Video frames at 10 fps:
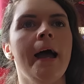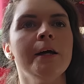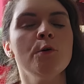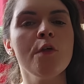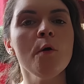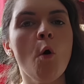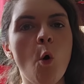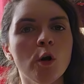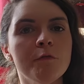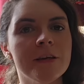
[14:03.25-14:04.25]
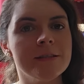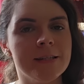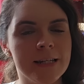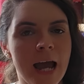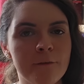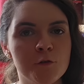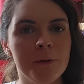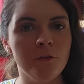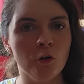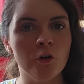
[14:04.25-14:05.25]
And although all of this did have to
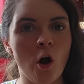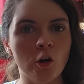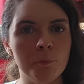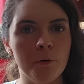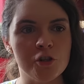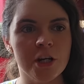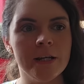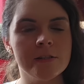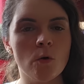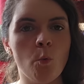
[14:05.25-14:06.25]
be done on a budget,